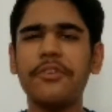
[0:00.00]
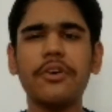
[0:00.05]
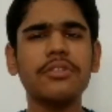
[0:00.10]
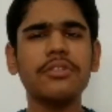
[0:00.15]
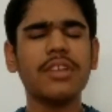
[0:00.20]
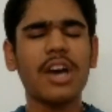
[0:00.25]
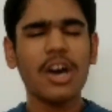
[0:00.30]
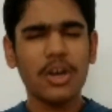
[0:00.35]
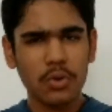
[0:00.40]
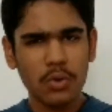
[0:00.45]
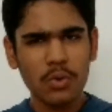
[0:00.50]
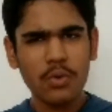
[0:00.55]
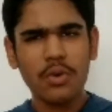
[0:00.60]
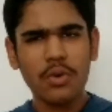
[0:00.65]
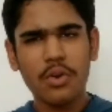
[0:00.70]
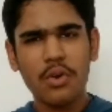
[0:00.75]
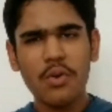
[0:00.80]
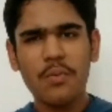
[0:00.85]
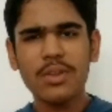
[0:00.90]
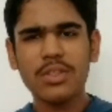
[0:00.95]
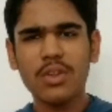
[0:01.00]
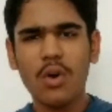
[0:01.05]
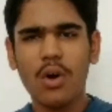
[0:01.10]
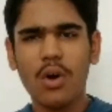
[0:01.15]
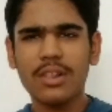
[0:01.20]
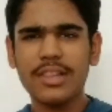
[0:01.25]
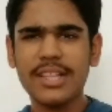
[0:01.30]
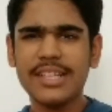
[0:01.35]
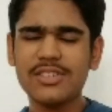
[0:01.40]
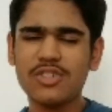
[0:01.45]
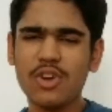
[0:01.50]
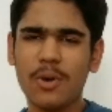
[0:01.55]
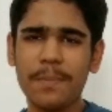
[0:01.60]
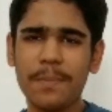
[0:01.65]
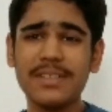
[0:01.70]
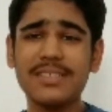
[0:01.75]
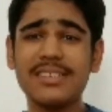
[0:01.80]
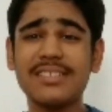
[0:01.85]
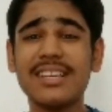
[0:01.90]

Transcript: you're thorough with all these topics,